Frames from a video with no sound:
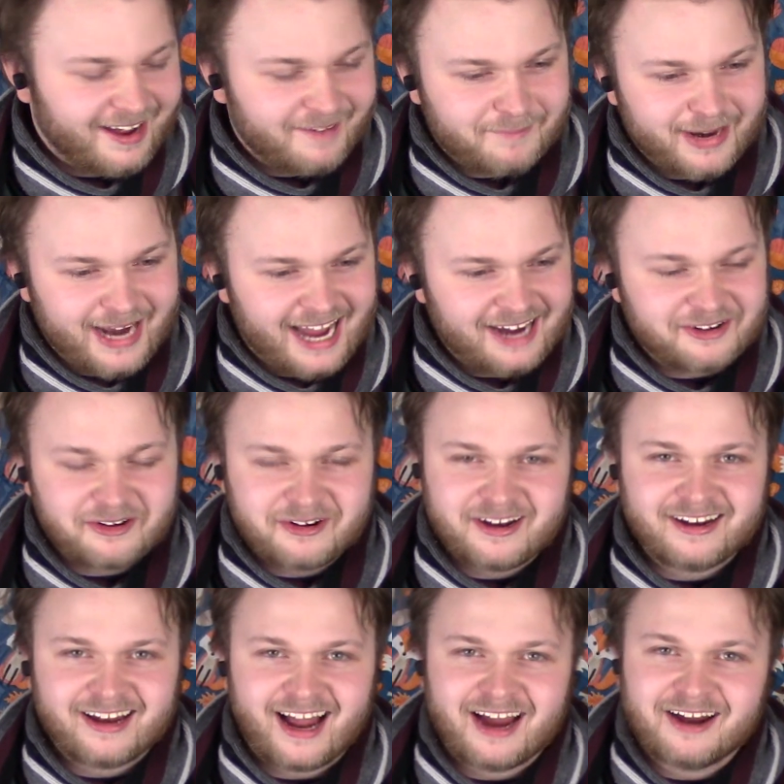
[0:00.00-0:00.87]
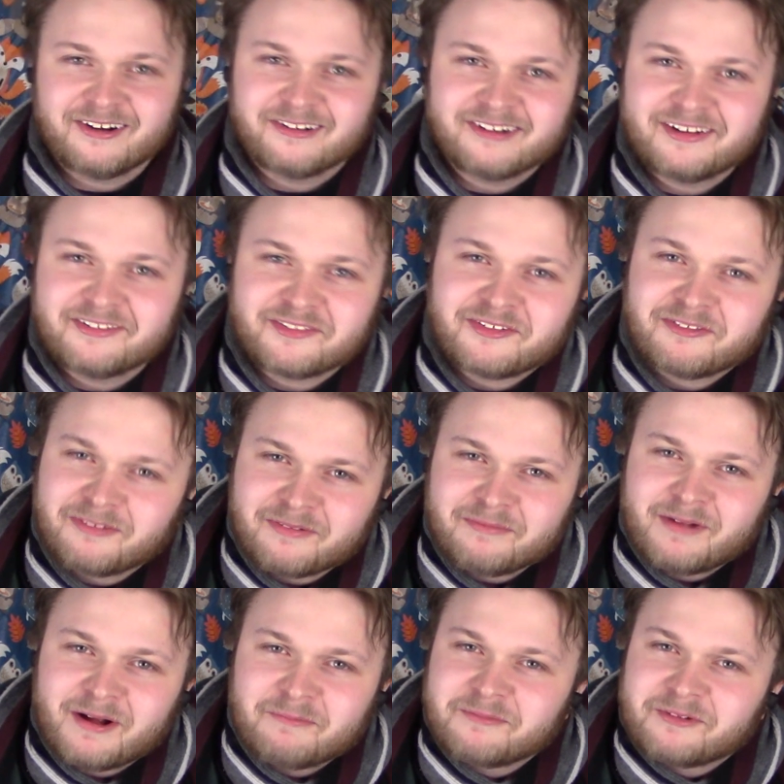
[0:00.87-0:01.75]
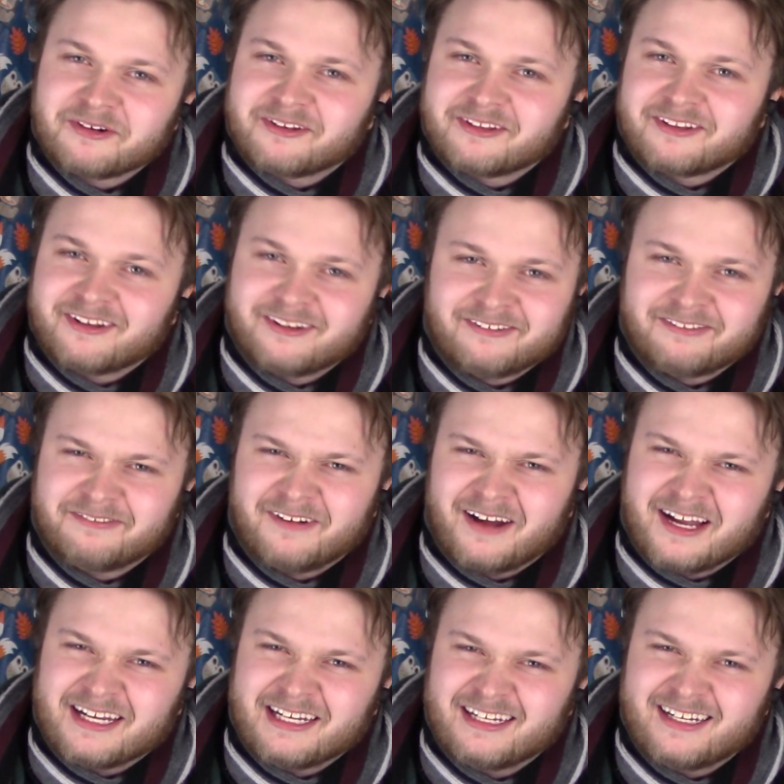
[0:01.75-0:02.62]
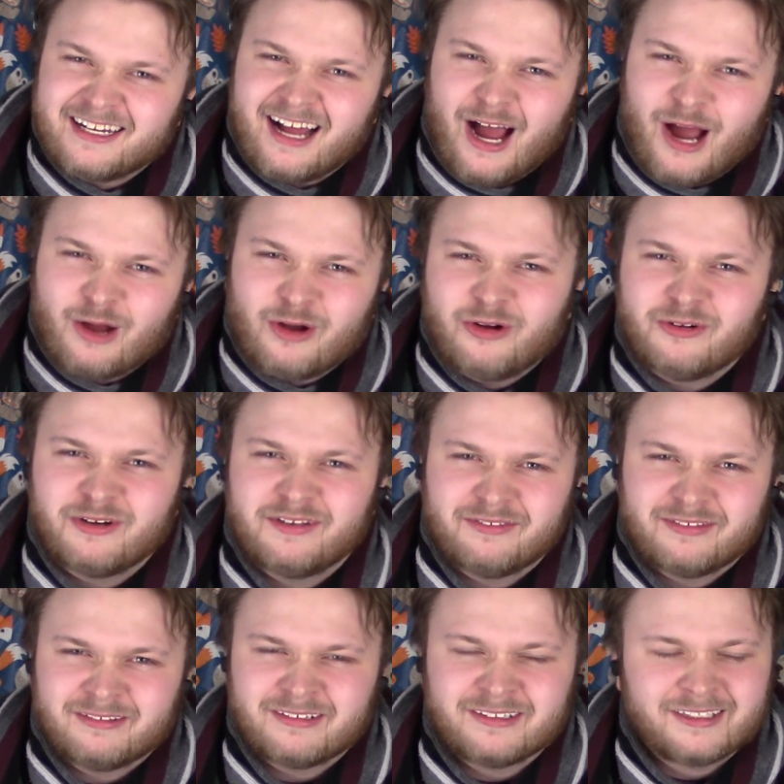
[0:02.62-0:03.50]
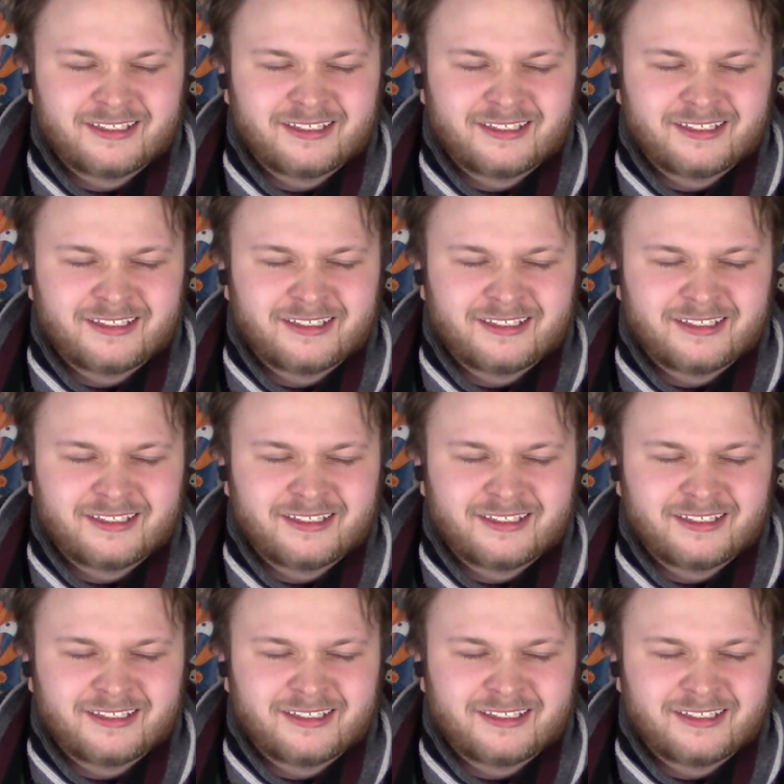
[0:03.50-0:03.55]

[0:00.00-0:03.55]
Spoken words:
But I don't even remember a fight. I don't